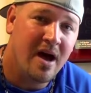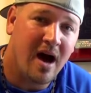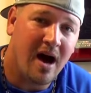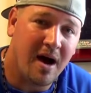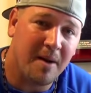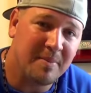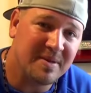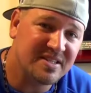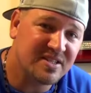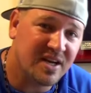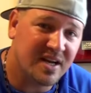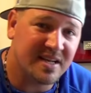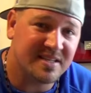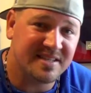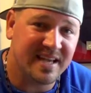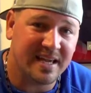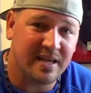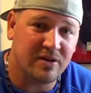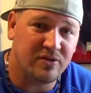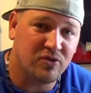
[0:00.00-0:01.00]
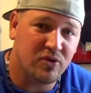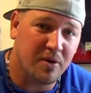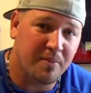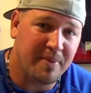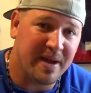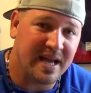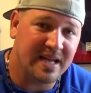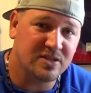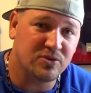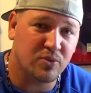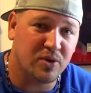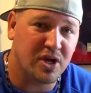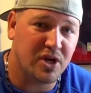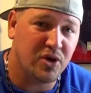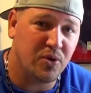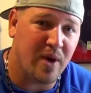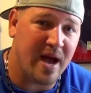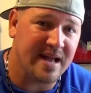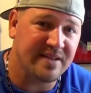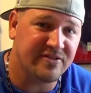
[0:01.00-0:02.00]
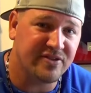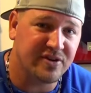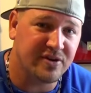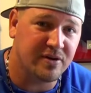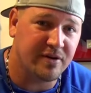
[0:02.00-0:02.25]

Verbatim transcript: Um, it's going to take you to a page where you enter